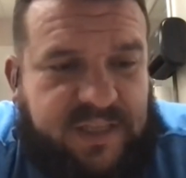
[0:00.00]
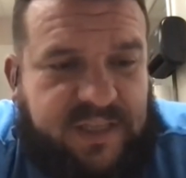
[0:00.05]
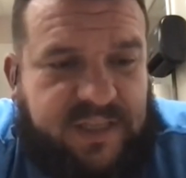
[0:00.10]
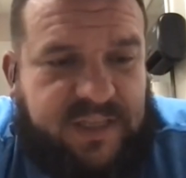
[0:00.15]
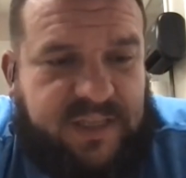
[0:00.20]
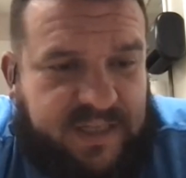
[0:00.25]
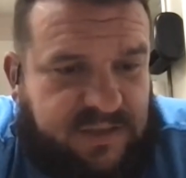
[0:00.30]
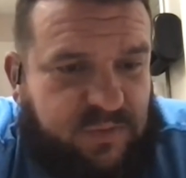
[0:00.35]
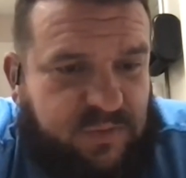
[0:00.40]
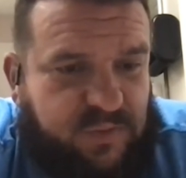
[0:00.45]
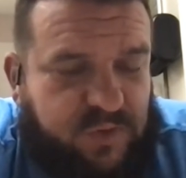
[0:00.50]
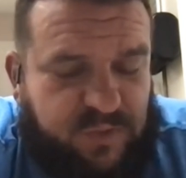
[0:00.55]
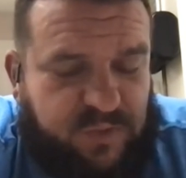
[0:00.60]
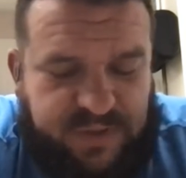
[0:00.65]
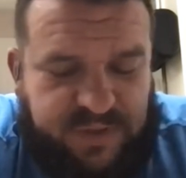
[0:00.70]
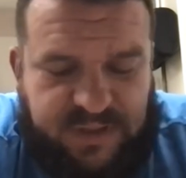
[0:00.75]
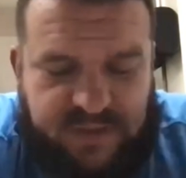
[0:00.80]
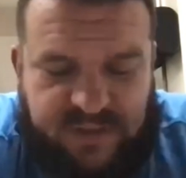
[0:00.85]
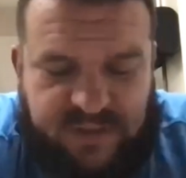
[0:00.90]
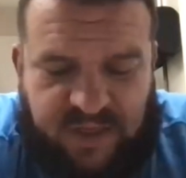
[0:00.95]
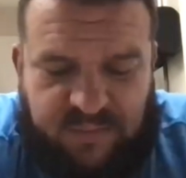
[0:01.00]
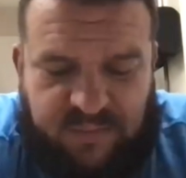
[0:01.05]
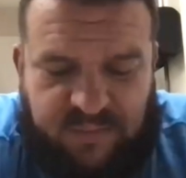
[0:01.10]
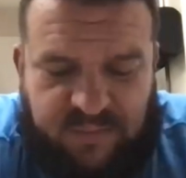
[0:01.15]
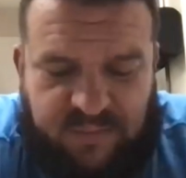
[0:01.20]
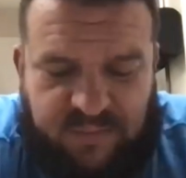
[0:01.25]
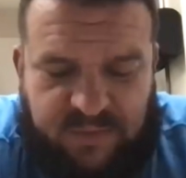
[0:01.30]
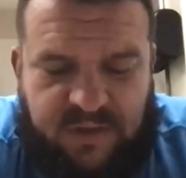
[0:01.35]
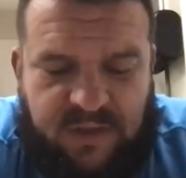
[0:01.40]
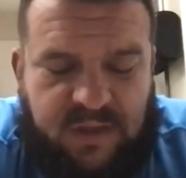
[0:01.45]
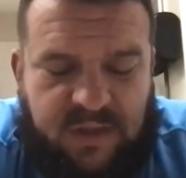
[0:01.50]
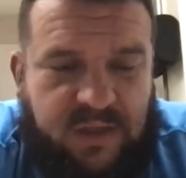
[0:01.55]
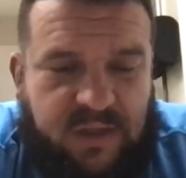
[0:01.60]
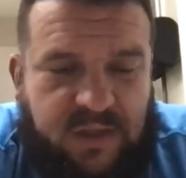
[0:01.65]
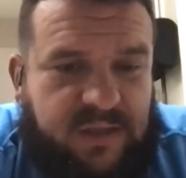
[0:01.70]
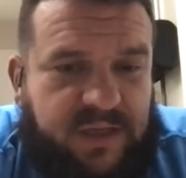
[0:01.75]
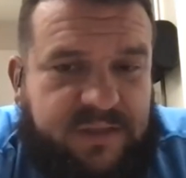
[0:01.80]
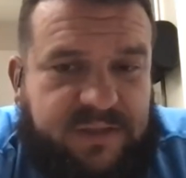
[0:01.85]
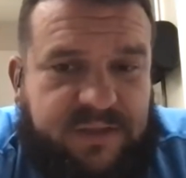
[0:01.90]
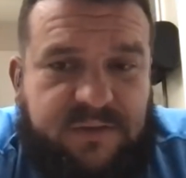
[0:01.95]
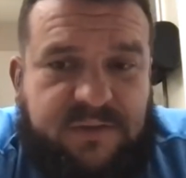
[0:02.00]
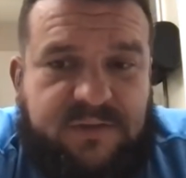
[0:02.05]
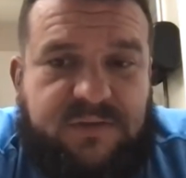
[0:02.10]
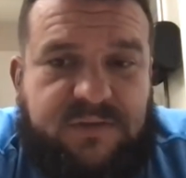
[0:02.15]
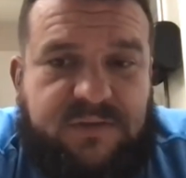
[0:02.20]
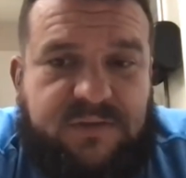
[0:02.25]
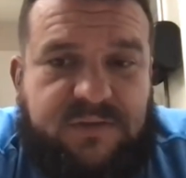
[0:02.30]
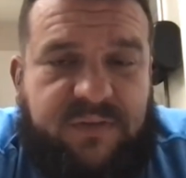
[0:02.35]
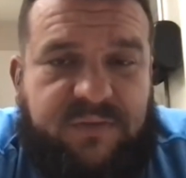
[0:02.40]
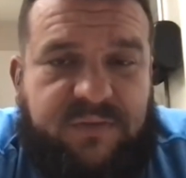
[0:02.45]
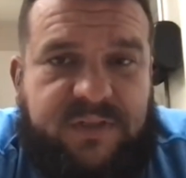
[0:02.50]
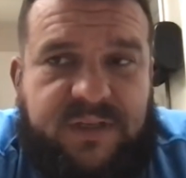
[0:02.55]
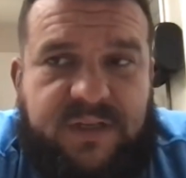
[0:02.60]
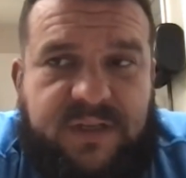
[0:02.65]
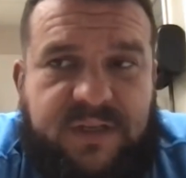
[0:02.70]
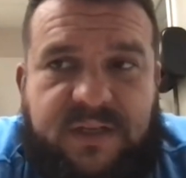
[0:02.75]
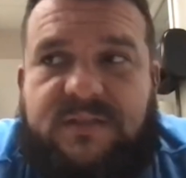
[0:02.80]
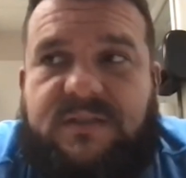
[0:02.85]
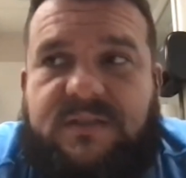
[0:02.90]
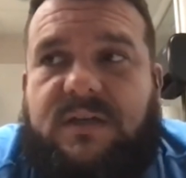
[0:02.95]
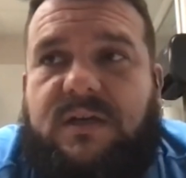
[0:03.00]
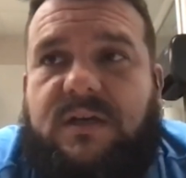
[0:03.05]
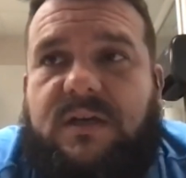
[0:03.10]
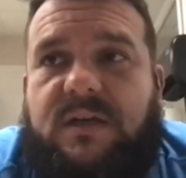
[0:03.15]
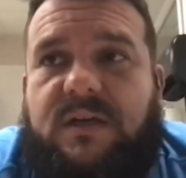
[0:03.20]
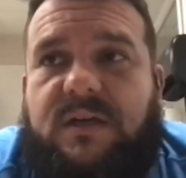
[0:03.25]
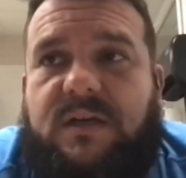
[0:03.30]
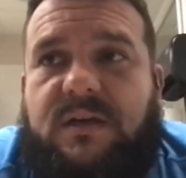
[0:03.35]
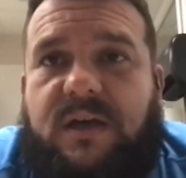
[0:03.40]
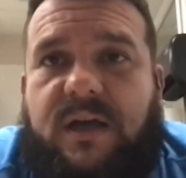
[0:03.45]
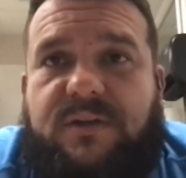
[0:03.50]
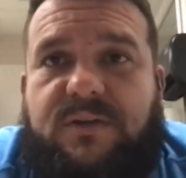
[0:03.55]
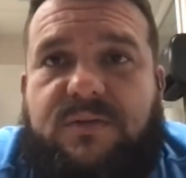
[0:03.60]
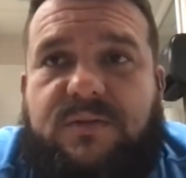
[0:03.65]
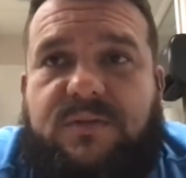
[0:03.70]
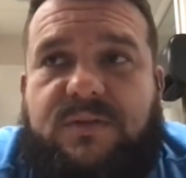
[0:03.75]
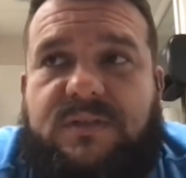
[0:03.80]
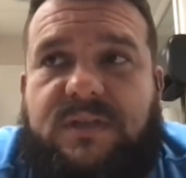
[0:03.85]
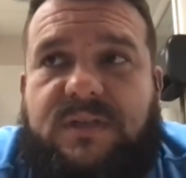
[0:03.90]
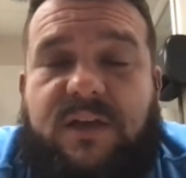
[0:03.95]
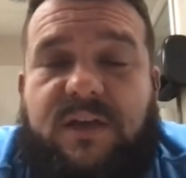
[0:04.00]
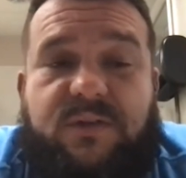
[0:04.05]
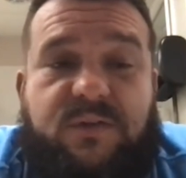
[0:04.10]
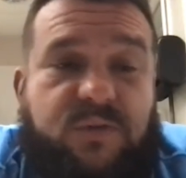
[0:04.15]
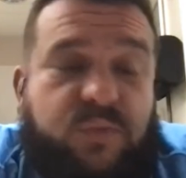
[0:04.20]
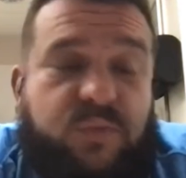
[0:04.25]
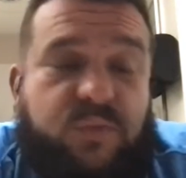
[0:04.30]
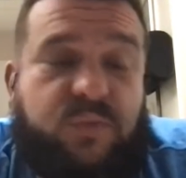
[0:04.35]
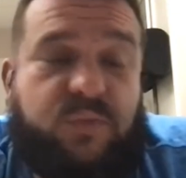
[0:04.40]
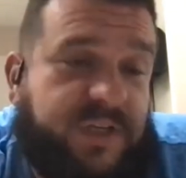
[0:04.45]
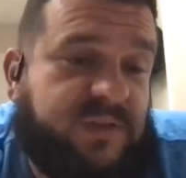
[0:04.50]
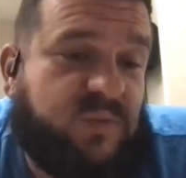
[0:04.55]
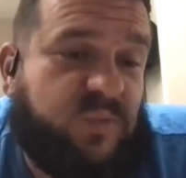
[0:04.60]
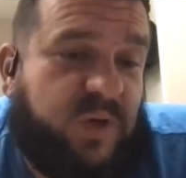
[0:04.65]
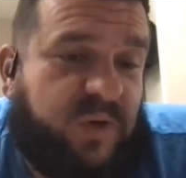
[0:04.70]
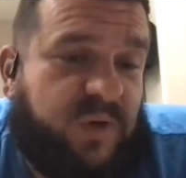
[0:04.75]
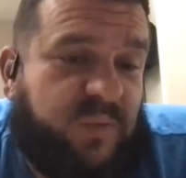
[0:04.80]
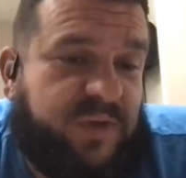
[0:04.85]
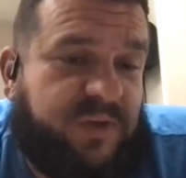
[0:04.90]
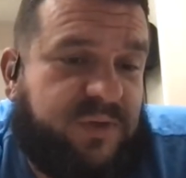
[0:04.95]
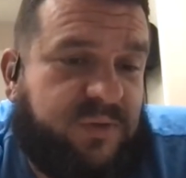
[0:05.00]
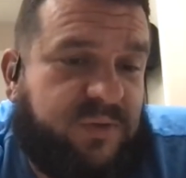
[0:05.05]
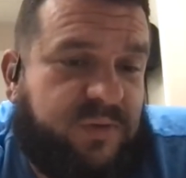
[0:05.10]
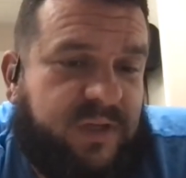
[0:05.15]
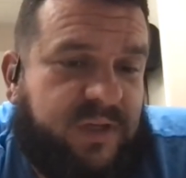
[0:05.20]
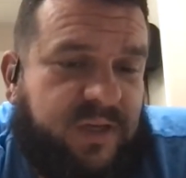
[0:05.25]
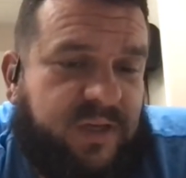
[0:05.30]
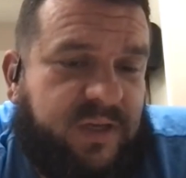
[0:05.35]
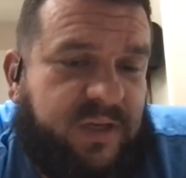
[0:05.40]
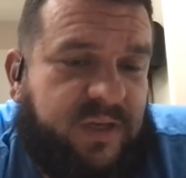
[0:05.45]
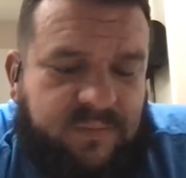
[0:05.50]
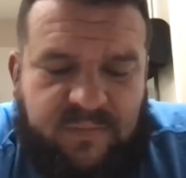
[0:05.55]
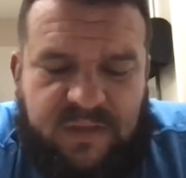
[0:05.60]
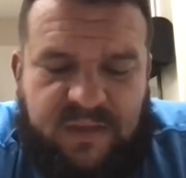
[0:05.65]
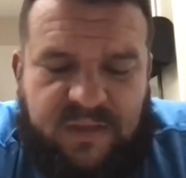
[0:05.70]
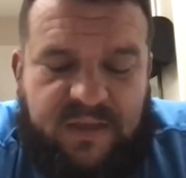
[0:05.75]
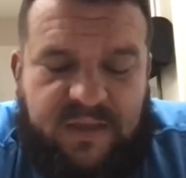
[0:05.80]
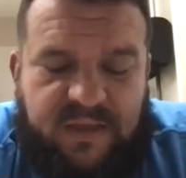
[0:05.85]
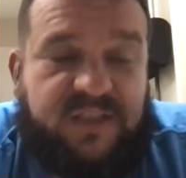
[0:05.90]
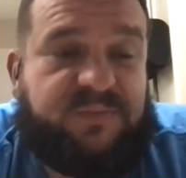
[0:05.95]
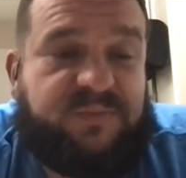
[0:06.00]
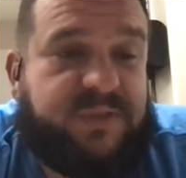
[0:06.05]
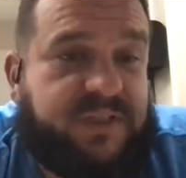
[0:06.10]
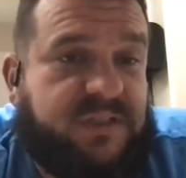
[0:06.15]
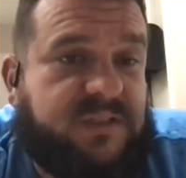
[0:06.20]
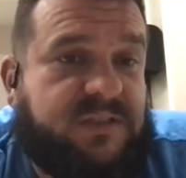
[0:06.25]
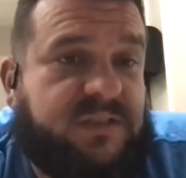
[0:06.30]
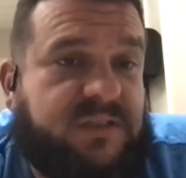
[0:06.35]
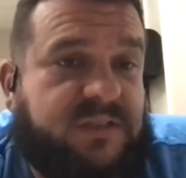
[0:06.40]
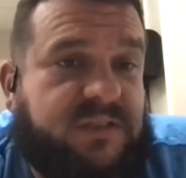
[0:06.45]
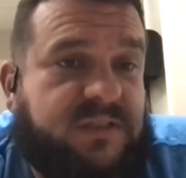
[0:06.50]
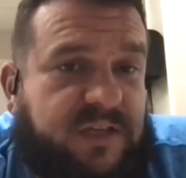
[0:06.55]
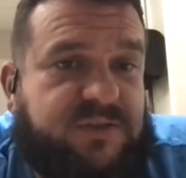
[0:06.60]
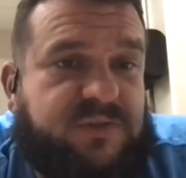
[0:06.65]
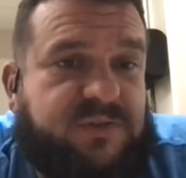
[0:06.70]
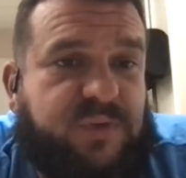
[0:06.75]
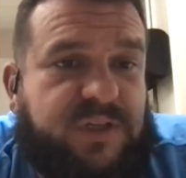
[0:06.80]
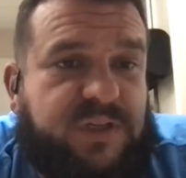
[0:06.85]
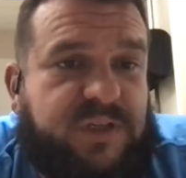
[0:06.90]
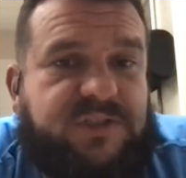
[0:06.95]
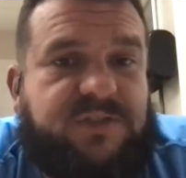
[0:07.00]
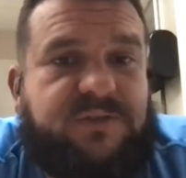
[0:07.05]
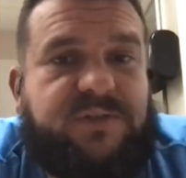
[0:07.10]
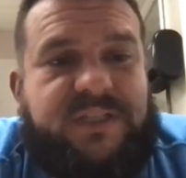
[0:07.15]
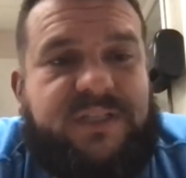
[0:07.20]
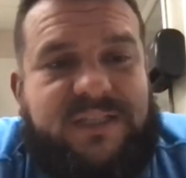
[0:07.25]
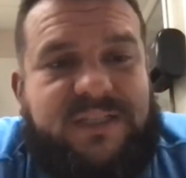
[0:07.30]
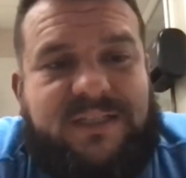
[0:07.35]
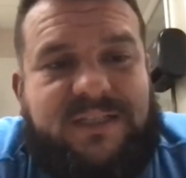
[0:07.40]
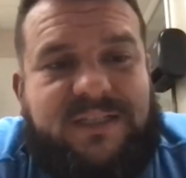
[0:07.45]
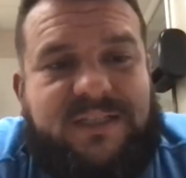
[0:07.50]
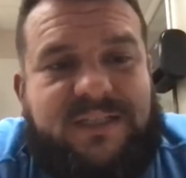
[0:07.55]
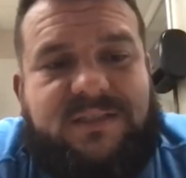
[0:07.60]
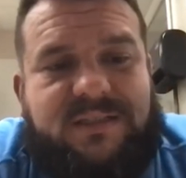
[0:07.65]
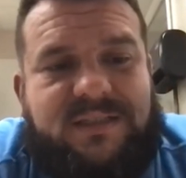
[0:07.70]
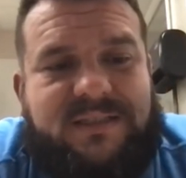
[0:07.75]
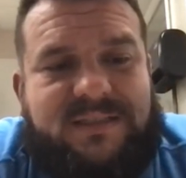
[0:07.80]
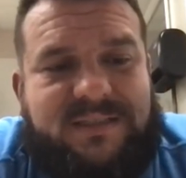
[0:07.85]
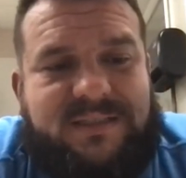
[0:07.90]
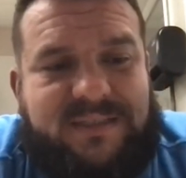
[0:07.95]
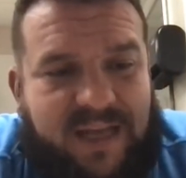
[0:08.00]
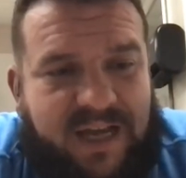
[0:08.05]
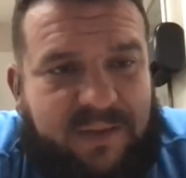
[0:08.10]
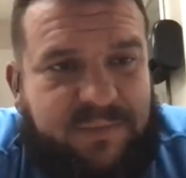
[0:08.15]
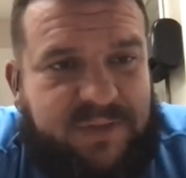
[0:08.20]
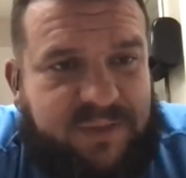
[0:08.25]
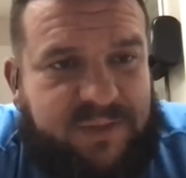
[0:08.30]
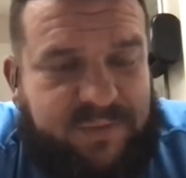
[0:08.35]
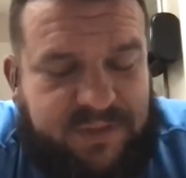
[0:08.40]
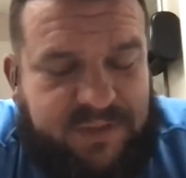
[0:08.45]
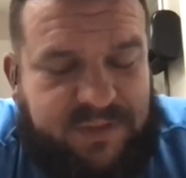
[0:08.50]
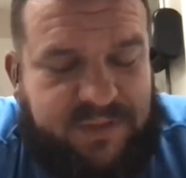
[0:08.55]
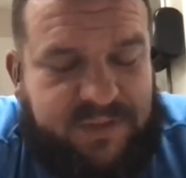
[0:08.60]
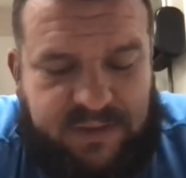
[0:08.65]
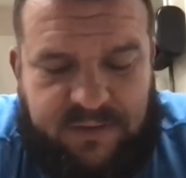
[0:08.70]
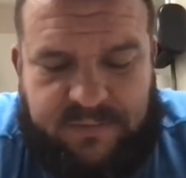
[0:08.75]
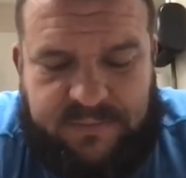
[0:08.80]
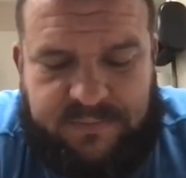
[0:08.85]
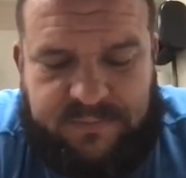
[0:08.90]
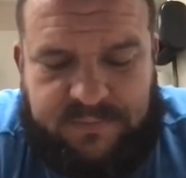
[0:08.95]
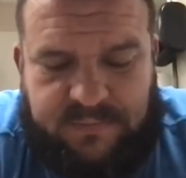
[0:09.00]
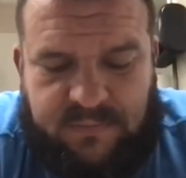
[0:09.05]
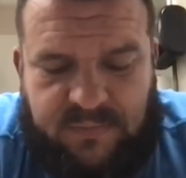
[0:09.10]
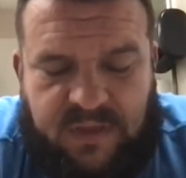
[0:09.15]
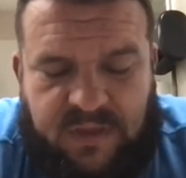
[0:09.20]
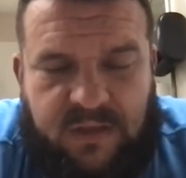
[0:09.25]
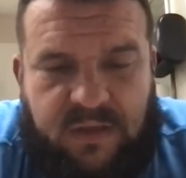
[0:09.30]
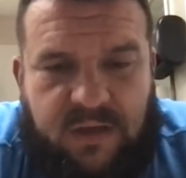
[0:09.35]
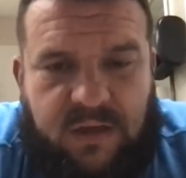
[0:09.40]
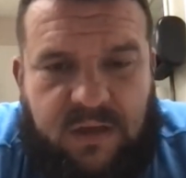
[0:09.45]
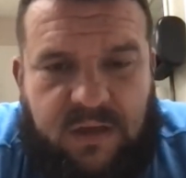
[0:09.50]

Samantha, yes, there will be a time limit, like there is on every test. I do this. The reason why we do that is because the National Registry is time limited.